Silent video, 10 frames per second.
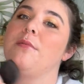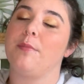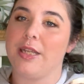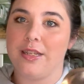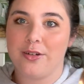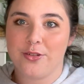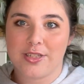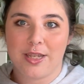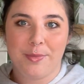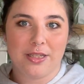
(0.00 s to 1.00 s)
my in-laws
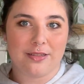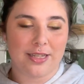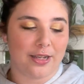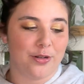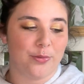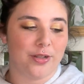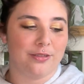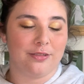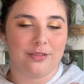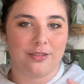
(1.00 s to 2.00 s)
gave me a second
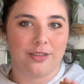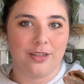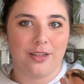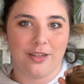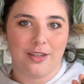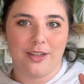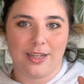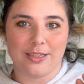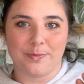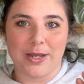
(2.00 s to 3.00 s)
one
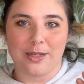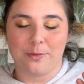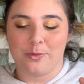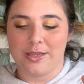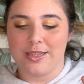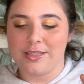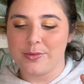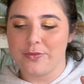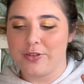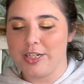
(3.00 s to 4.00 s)
as backup when this
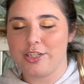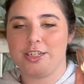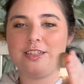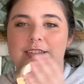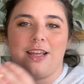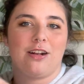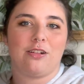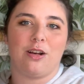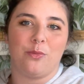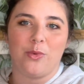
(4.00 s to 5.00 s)
one finishes and I
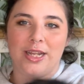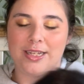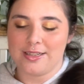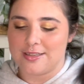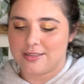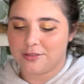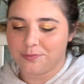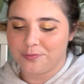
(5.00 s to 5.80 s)
can't wait.